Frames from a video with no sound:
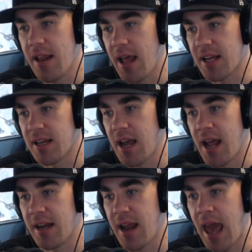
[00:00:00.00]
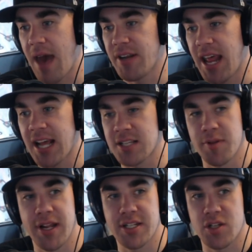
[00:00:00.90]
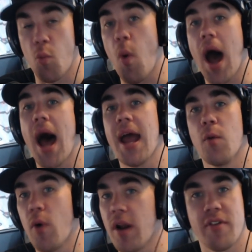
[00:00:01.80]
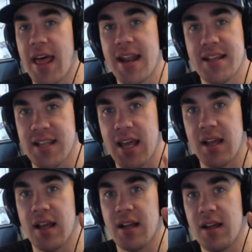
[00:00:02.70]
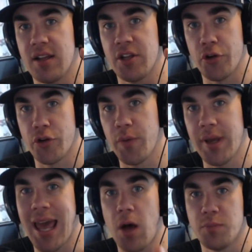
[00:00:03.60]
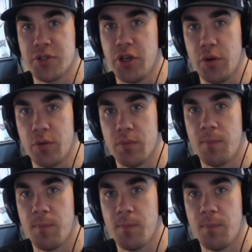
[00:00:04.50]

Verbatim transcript: and, and having an explanation why whatever that is that you're doing helps you.